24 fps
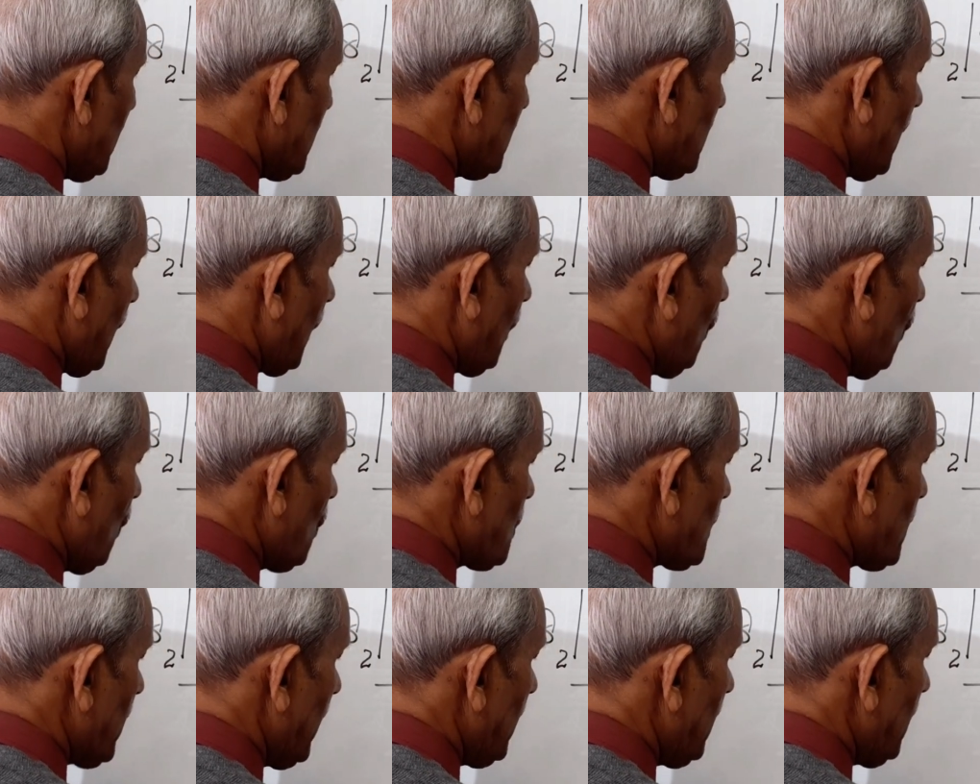is the
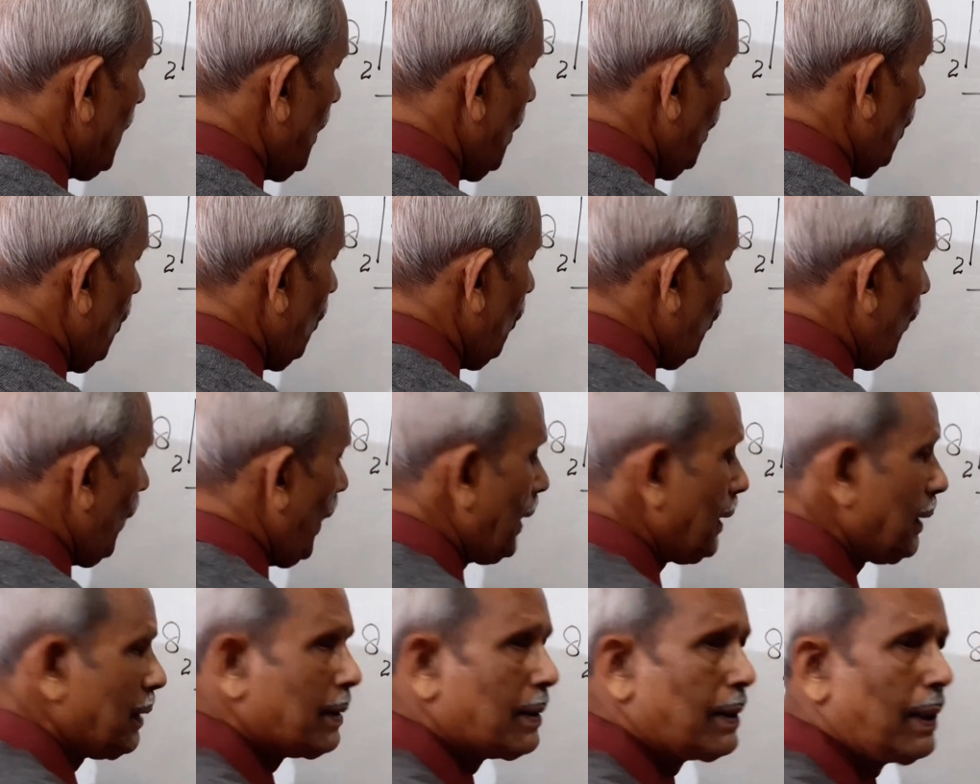quotient.
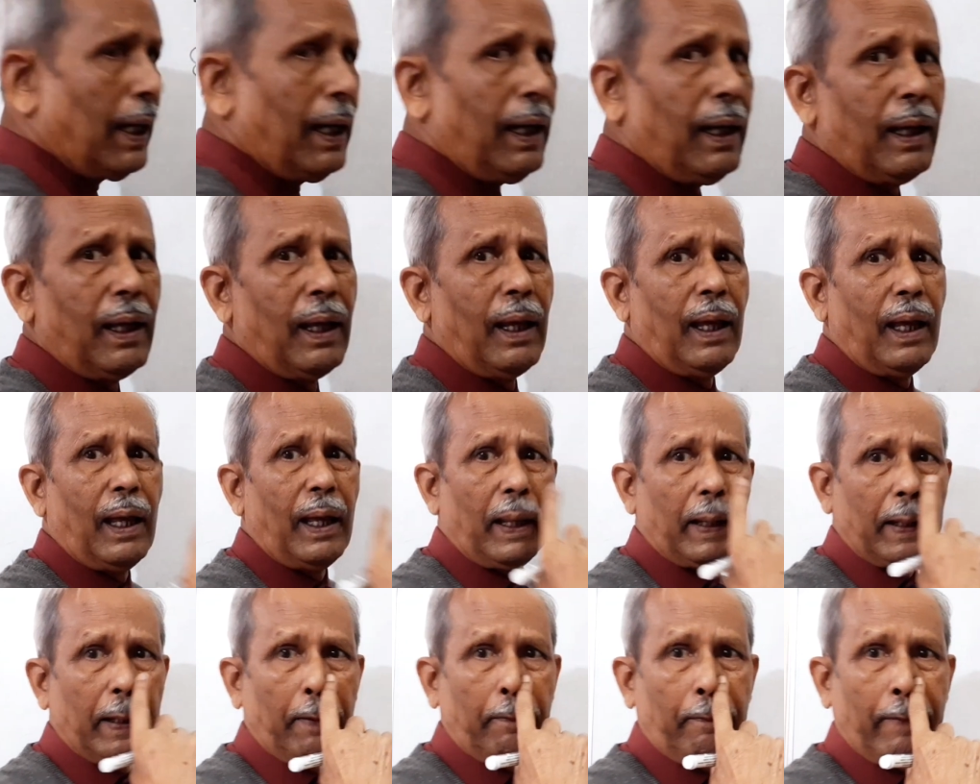1 is the
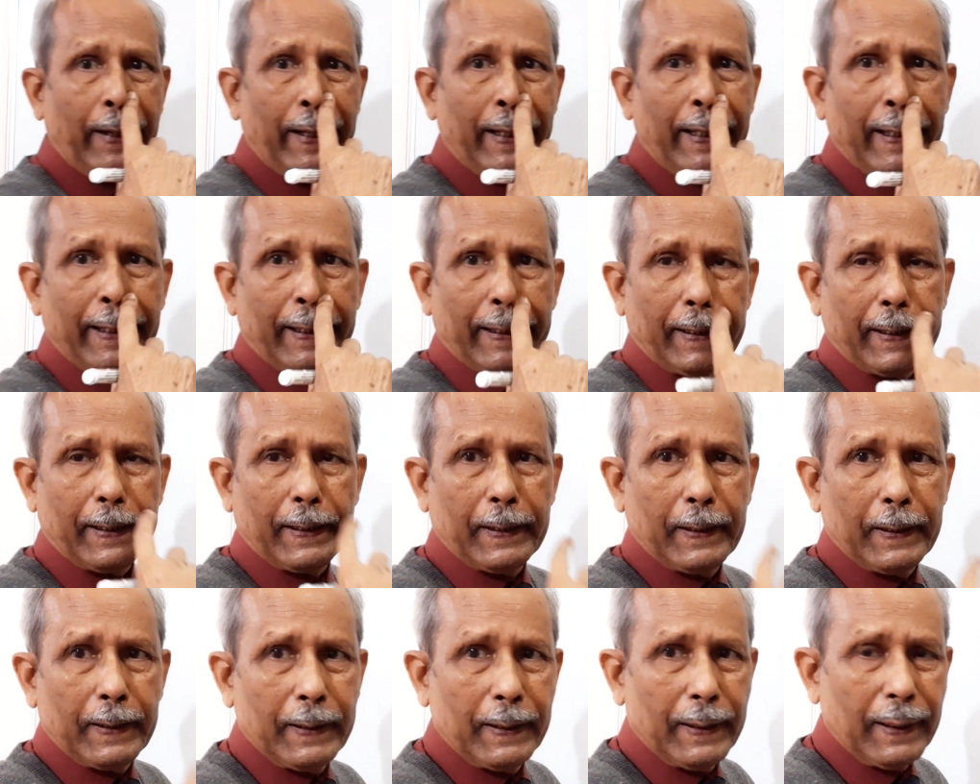remainder.
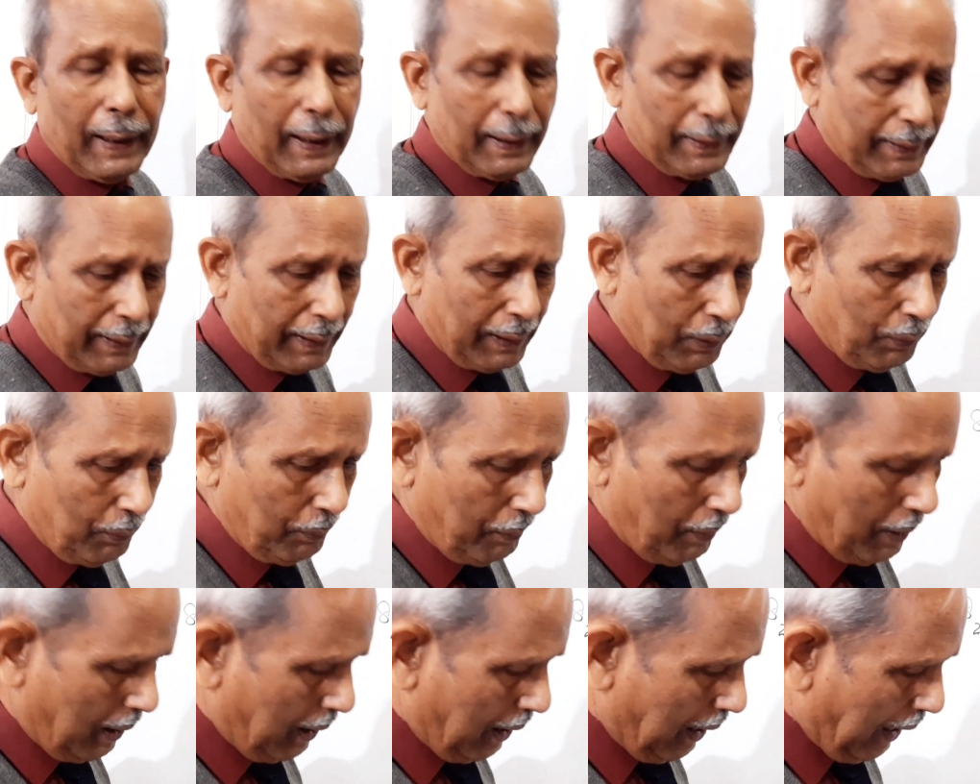I think
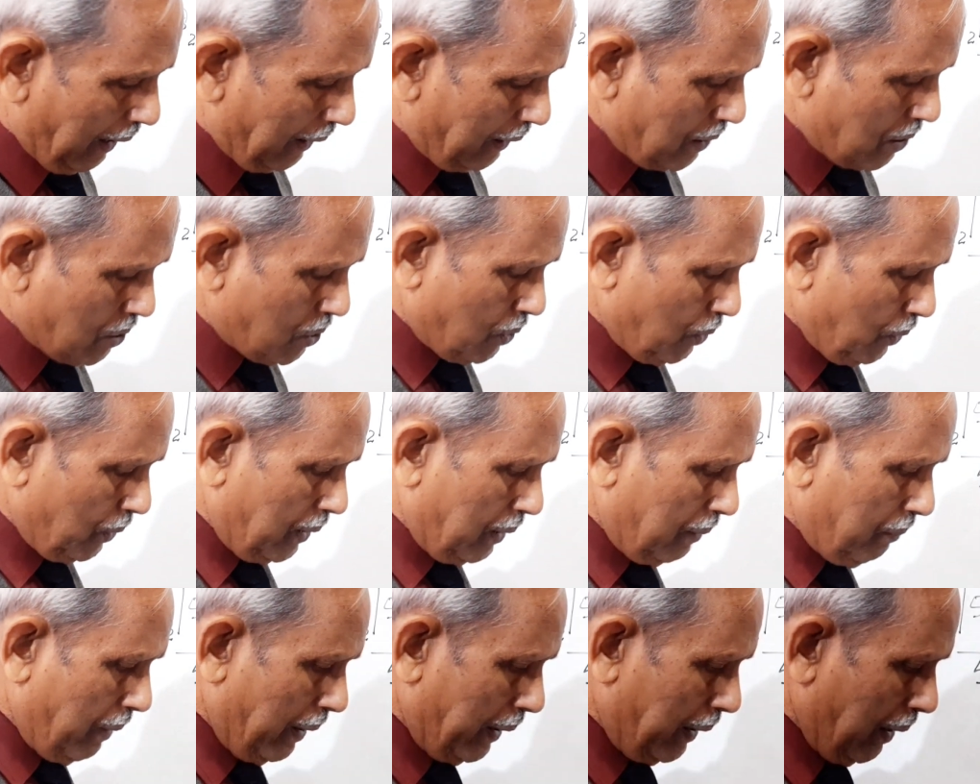you understood
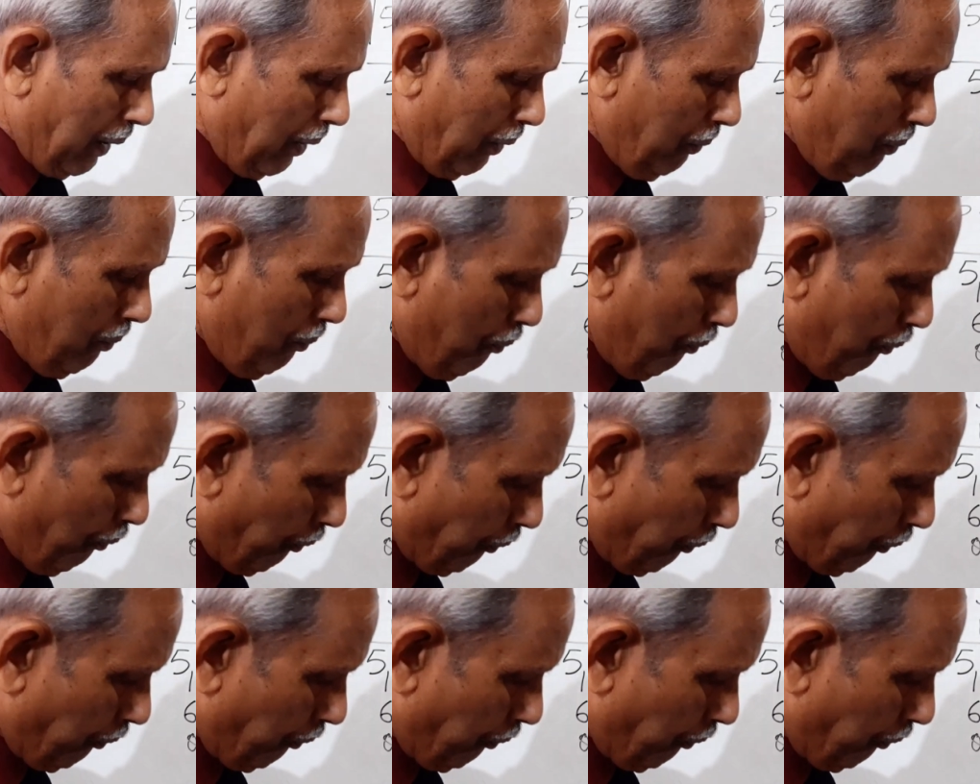it by now.